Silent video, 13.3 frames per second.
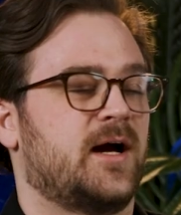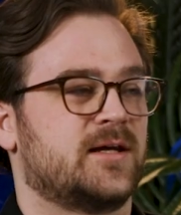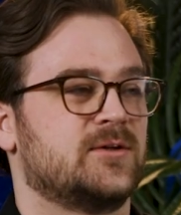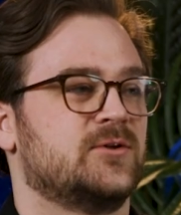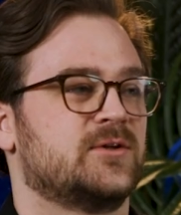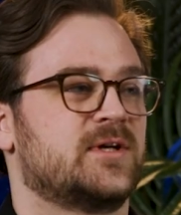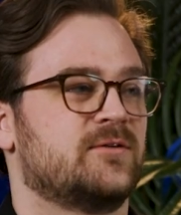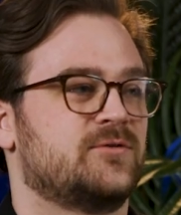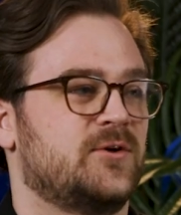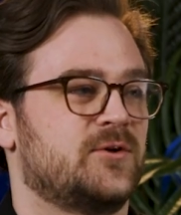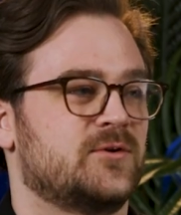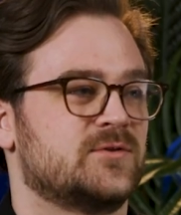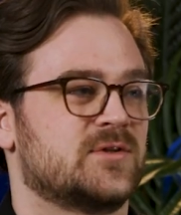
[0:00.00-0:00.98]
I can look at
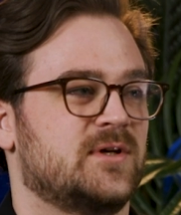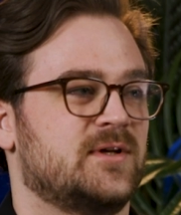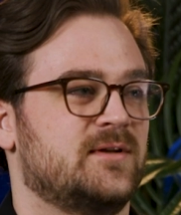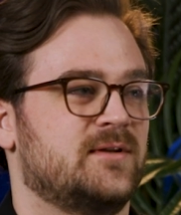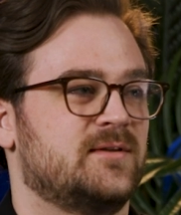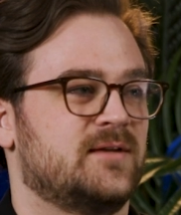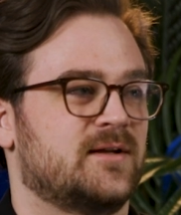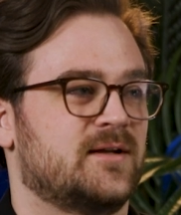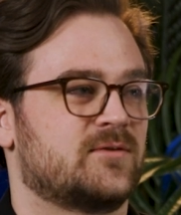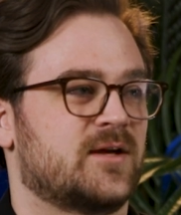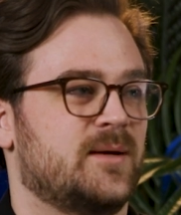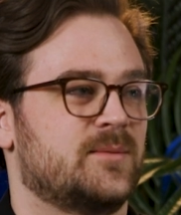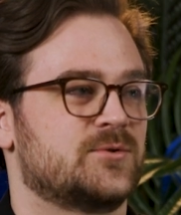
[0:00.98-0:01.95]
photos that
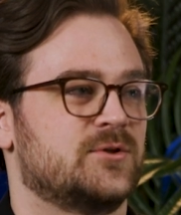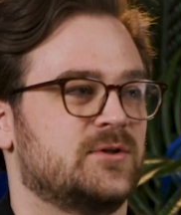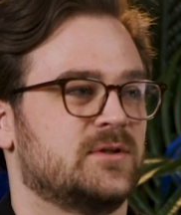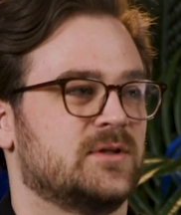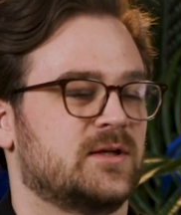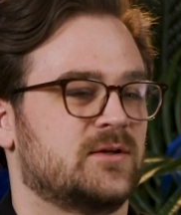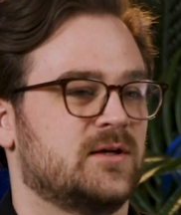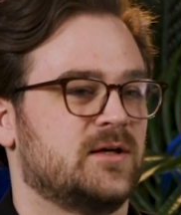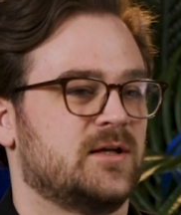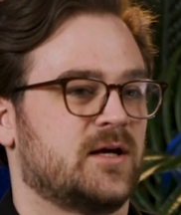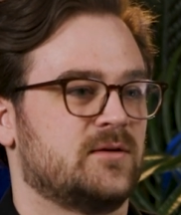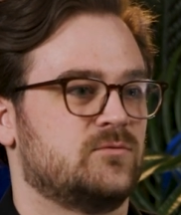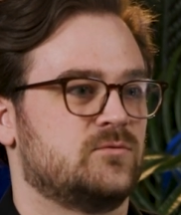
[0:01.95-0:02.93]
I've captured and
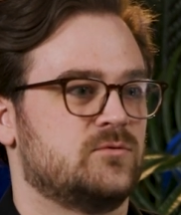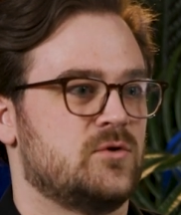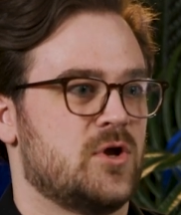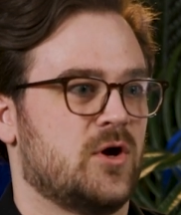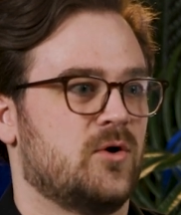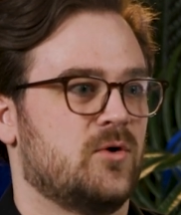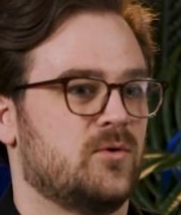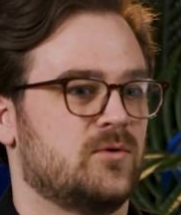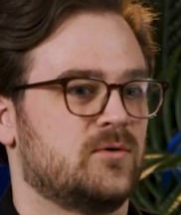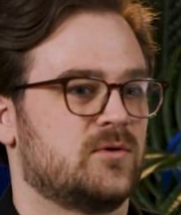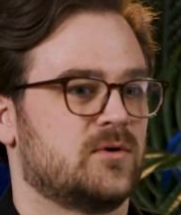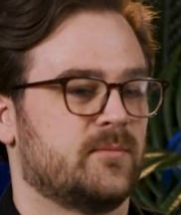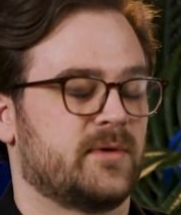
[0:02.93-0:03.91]
I
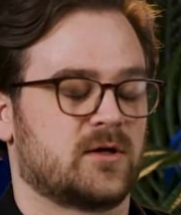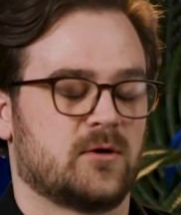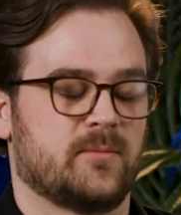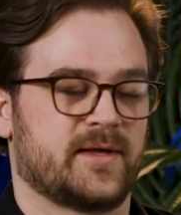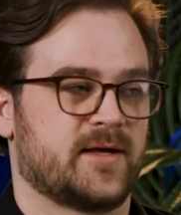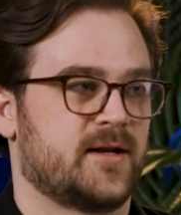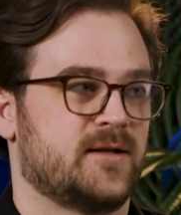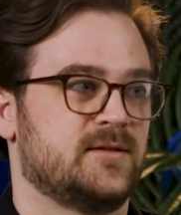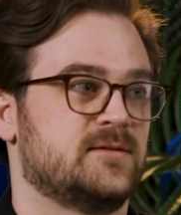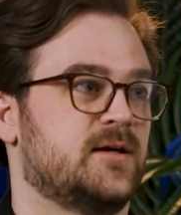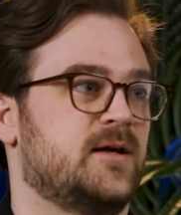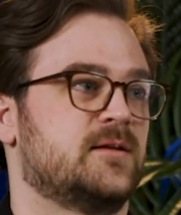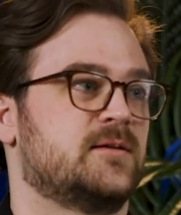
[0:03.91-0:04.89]
know I'm like, oh my God, I need
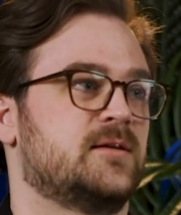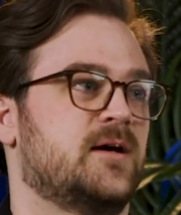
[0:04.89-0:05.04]
to edit